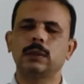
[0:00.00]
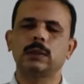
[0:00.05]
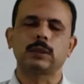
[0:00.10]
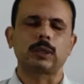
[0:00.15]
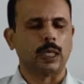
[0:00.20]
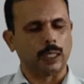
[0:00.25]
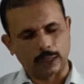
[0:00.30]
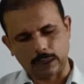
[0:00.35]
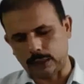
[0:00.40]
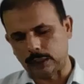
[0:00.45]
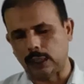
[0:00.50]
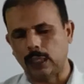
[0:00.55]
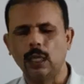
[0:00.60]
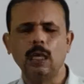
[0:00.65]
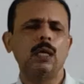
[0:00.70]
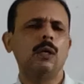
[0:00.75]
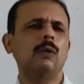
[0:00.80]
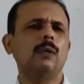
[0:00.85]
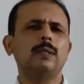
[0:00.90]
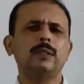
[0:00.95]
Shahida,
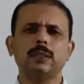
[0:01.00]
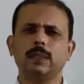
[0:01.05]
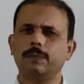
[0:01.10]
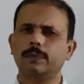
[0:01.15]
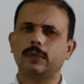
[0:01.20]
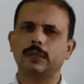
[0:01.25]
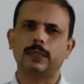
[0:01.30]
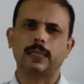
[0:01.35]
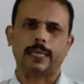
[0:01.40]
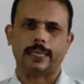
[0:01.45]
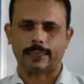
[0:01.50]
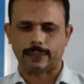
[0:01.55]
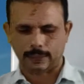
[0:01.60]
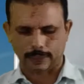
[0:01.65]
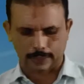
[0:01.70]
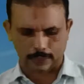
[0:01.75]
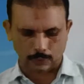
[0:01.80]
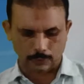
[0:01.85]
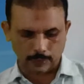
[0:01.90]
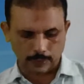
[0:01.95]
or something like
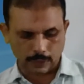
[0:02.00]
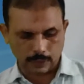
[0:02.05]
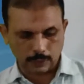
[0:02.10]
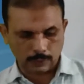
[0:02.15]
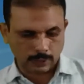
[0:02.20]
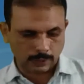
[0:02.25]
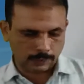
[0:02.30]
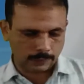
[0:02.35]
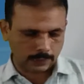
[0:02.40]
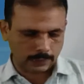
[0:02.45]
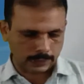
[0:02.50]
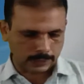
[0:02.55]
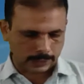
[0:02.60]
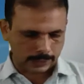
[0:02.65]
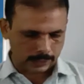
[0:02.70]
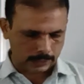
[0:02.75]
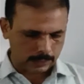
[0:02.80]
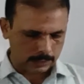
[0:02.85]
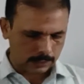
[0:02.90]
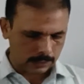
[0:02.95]
that. You will give different
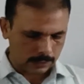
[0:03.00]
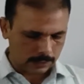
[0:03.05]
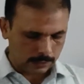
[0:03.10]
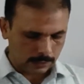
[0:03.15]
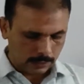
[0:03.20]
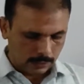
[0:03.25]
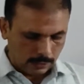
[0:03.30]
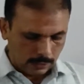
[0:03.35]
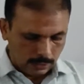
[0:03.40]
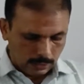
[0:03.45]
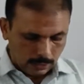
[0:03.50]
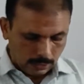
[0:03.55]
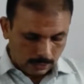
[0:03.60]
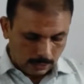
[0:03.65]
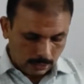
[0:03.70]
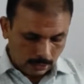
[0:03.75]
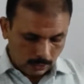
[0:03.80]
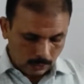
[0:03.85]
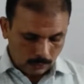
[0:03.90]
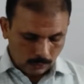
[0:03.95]
answers.
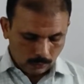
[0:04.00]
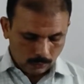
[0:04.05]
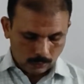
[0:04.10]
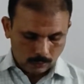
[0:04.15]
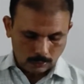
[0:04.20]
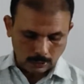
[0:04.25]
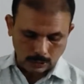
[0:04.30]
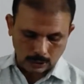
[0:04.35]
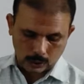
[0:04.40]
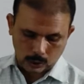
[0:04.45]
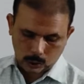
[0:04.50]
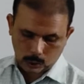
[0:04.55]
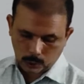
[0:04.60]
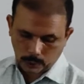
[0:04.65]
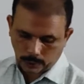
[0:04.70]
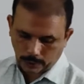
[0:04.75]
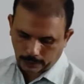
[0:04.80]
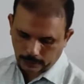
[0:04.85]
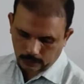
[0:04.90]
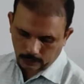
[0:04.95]
Now, what is
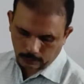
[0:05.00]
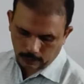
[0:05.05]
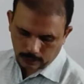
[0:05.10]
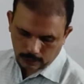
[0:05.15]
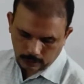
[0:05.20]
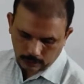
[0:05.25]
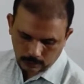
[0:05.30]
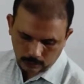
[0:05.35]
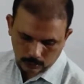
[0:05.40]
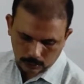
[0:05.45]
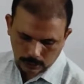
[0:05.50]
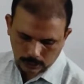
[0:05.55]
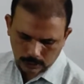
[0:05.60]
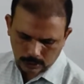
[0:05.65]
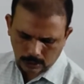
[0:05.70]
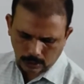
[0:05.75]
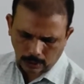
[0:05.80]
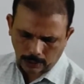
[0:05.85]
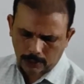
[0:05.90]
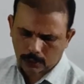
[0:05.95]
your activity? You
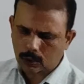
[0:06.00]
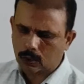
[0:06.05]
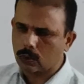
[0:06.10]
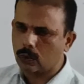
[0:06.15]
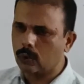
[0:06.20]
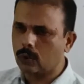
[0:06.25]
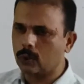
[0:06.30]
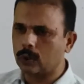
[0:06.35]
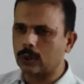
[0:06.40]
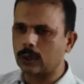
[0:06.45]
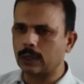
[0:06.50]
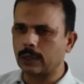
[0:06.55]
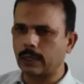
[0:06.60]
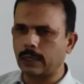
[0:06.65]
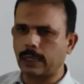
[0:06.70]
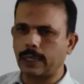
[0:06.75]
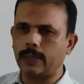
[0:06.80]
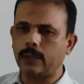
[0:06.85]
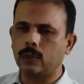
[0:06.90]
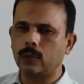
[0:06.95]
just write 2 questions.
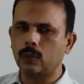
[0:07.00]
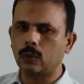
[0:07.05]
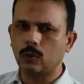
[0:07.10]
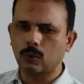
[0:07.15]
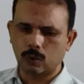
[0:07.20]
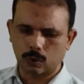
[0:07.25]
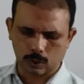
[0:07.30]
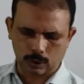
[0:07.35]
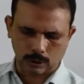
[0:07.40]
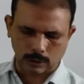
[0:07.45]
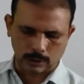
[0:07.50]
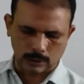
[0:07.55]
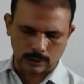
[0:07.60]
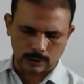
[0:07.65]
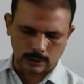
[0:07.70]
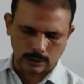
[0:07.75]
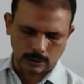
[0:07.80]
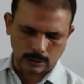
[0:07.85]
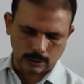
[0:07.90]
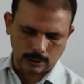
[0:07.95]
Rewrite 2
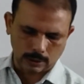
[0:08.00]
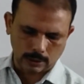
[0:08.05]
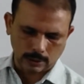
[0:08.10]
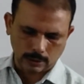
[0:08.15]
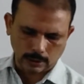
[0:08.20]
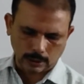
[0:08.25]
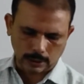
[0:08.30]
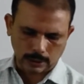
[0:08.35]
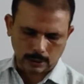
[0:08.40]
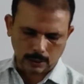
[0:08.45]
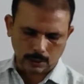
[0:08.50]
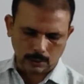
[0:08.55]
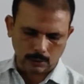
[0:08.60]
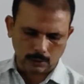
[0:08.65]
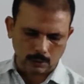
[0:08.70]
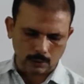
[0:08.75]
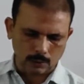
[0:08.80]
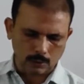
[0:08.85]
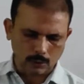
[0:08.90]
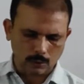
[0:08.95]
questions. Take
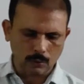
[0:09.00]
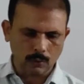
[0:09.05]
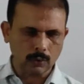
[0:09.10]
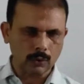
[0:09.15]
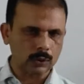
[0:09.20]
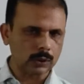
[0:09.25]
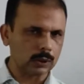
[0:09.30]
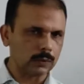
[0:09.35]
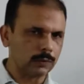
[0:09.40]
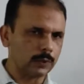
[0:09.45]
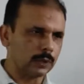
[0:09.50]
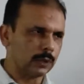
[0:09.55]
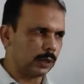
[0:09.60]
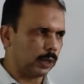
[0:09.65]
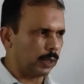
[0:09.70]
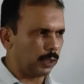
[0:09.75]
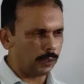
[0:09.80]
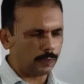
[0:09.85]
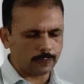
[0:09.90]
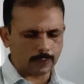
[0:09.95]
out 2 questions, which
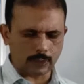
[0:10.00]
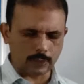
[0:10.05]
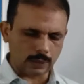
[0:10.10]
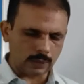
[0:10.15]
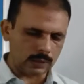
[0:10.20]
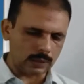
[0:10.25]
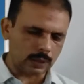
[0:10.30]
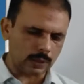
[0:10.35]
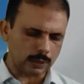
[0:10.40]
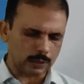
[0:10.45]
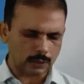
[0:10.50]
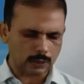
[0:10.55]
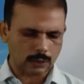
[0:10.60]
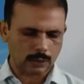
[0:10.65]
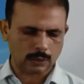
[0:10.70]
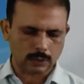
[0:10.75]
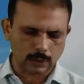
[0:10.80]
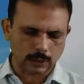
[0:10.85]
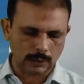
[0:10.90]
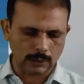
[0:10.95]
I have already
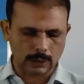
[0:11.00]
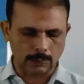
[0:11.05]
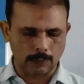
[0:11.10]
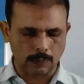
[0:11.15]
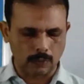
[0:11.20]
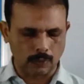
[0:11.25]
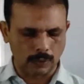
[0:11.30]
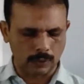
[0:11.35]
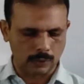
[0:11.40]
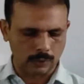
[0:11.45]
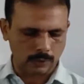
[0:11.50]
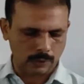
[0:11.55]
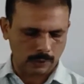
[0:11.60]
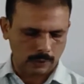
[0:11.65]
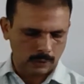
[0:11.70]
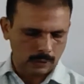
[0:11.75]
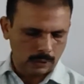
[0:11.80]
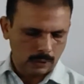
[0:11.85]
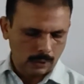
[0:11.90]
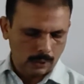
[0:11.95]
written in the board.
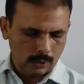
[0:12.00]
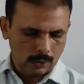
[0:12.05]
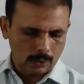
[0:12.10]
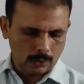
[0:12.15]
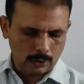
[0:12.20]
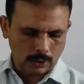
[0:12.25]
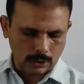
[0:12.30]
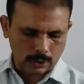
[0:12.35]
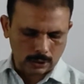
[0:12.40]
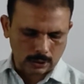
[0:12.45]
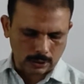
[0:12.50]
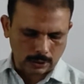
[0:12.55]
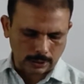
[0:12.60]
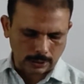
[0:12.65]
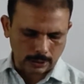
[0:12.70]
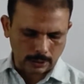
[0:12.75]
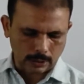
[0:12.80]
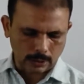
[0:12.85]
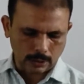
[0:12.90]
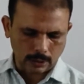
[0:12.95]
You just
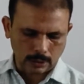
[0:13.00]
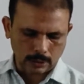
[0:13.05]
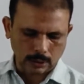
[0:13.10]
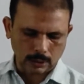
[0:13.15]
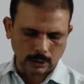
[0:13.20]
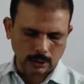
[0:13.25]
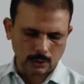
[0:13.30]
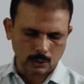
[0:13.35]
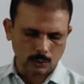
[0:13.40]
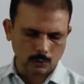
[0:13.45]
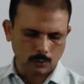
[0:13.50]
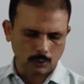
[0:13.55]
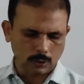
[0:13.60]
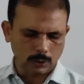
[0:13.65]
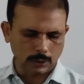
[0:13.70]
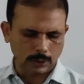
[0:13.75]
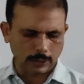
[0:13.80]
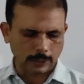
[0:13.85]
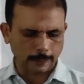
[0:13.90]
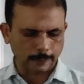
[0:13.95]
write there in the textbook.
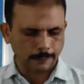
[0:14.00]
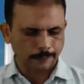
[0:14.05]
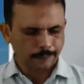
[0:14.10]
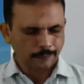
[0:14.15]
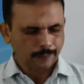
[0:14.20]
Then